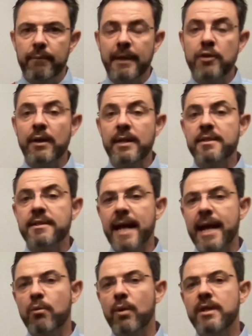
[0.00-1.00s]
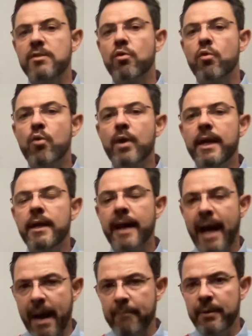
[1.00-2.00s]
But to understand what is really
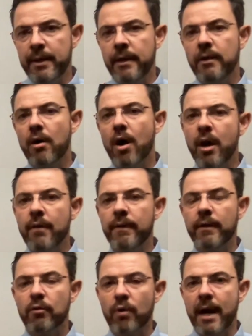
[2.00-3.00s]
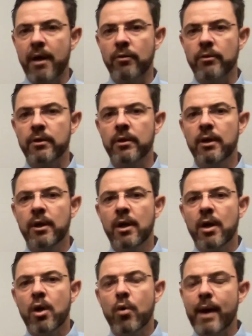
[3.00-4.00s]
happening on the ground,
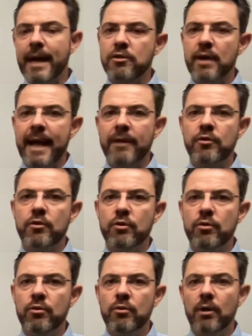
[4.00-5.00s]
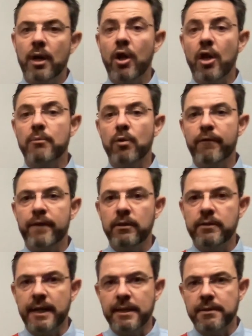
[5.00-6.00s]
we actually had to do a lot more
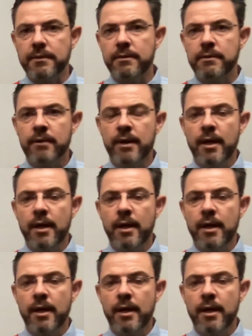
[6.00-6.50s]
field tests.